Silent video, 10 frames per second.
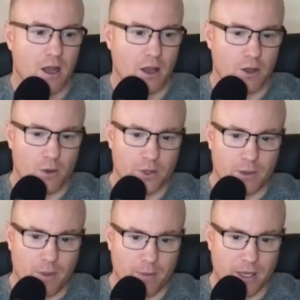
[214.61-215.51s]
Although with
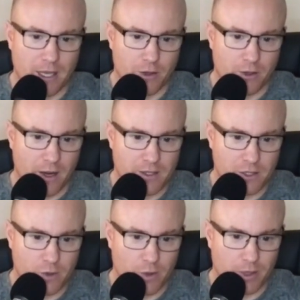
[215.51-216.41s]
the public health
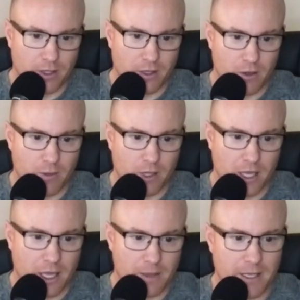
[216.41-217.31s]
crisis crippling the global
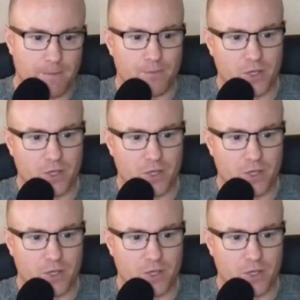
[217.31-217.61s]
economy,